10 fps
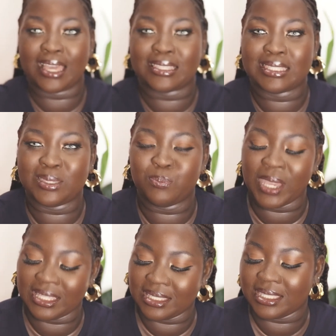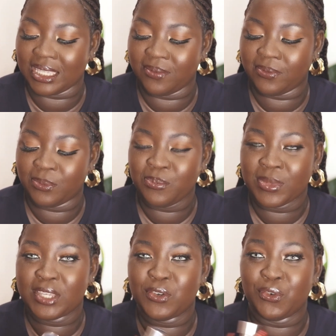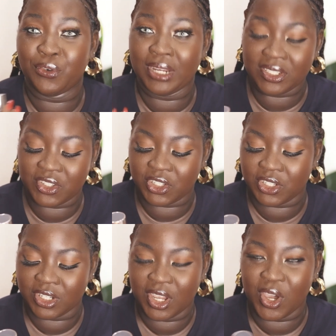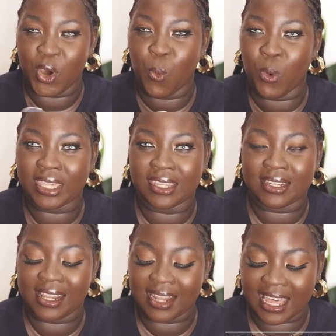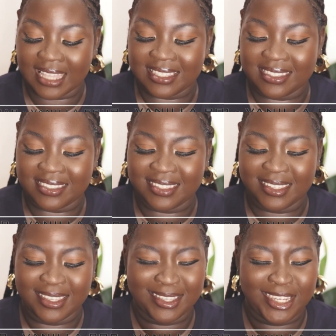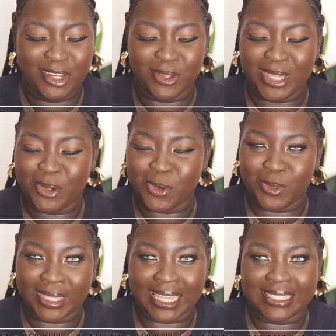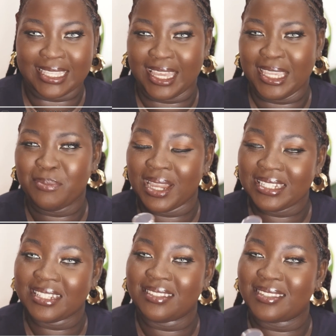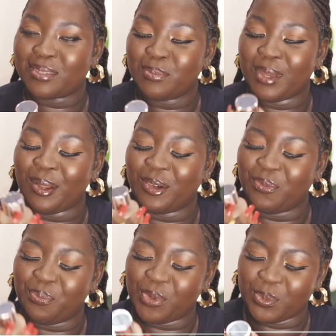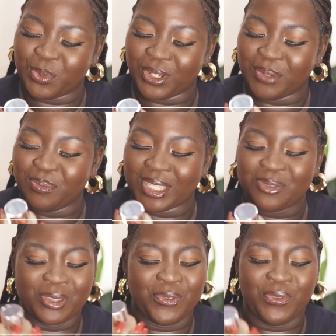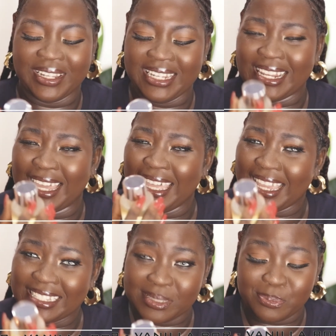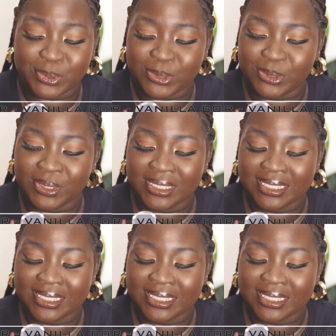expensive, rich, working class, you know, go-getter. Imagine the smell of bourbon mixed with vanilla, edible.